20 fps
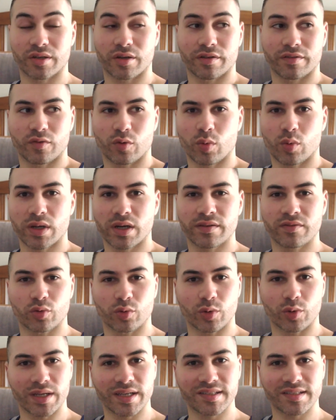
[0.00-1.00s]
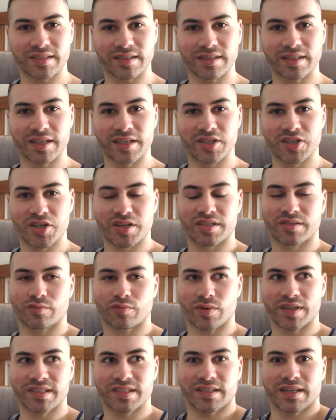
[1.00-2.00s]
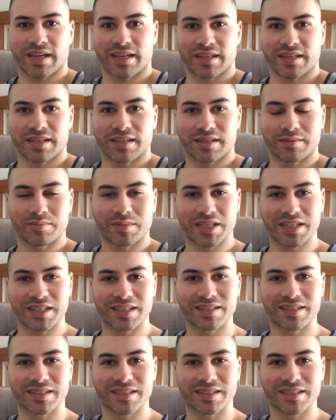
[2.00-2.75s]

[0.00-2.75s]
So for whatever reason, it just resonated in